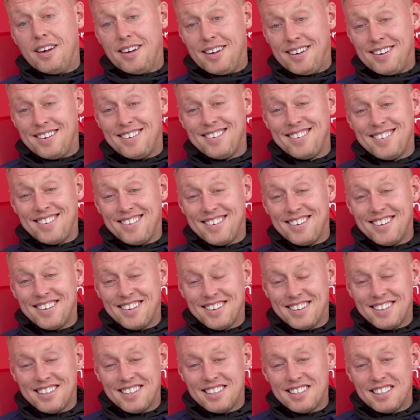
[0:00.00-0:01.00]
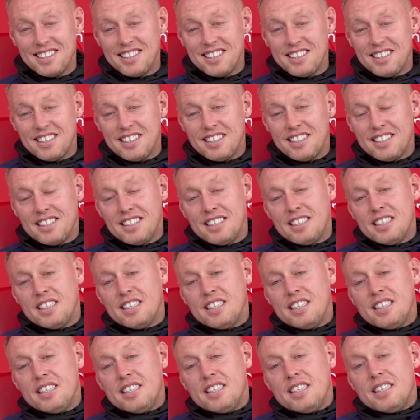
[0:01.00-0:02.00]
differences do you need
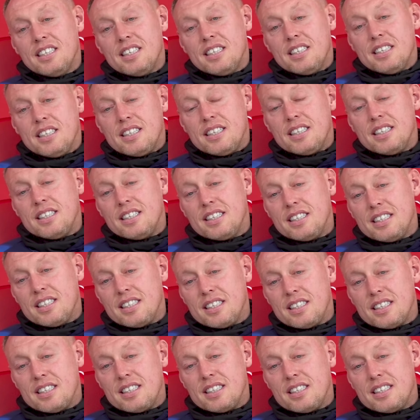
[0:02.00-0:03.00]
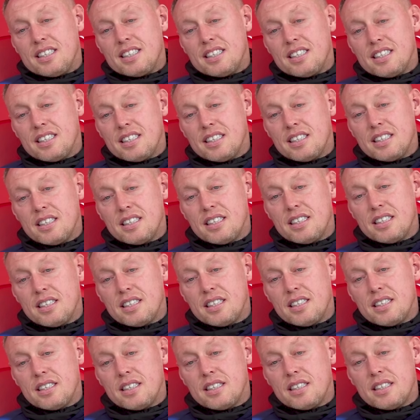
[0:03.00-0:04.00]
to, to include in, in,
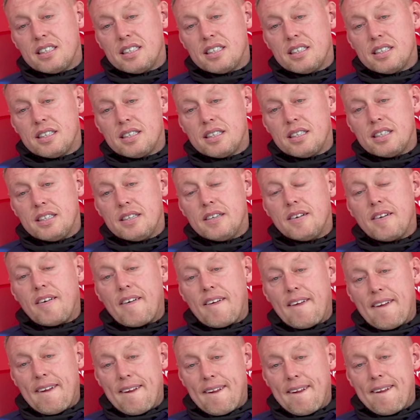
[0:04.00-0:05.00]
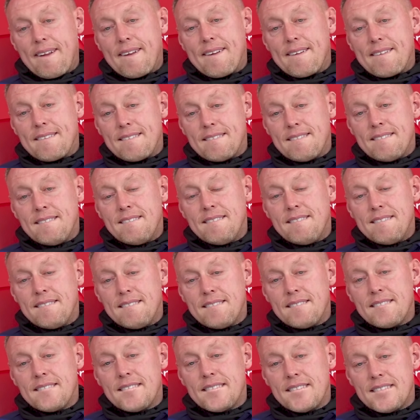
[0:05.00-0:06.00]
your approach to tip the balance
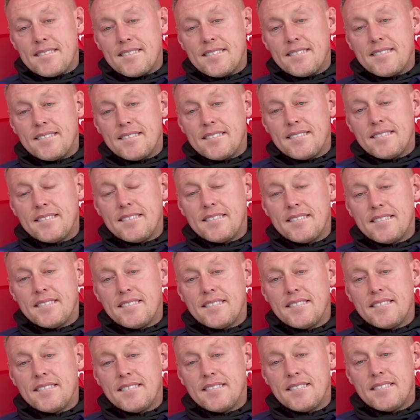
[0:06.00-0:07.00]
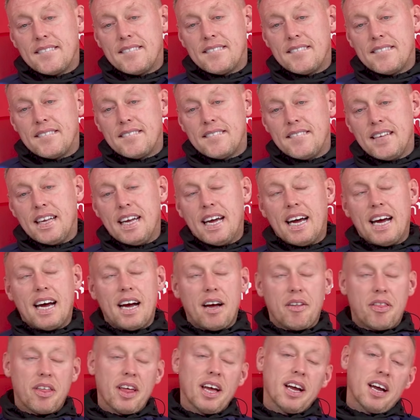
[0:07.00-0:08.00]
towards mm. the the top looking.
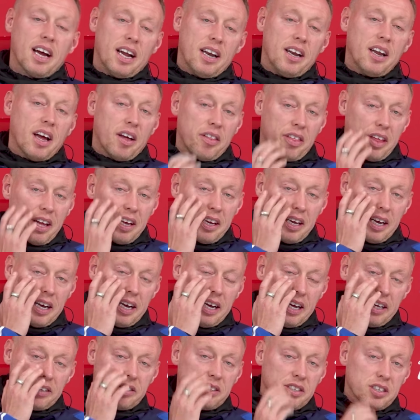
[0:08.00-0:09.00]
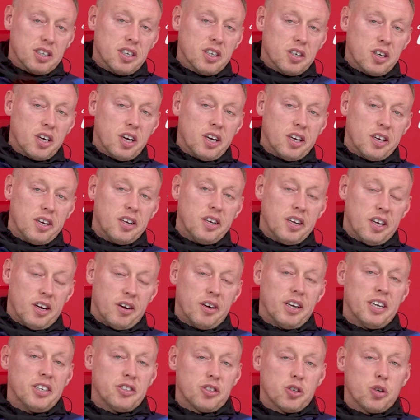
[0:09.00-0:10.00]
Yeah, I think and I think yeah, it's a, a you
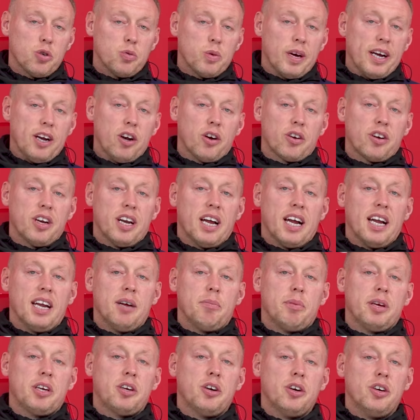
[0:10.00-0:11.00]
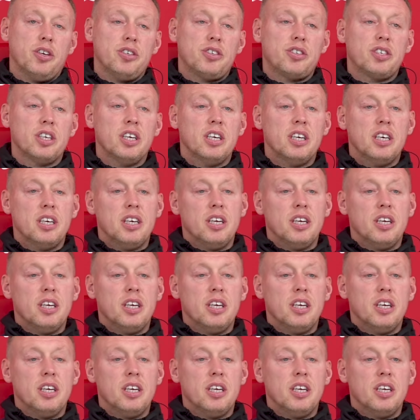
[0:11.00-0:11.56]
know it is a good way of looking at it because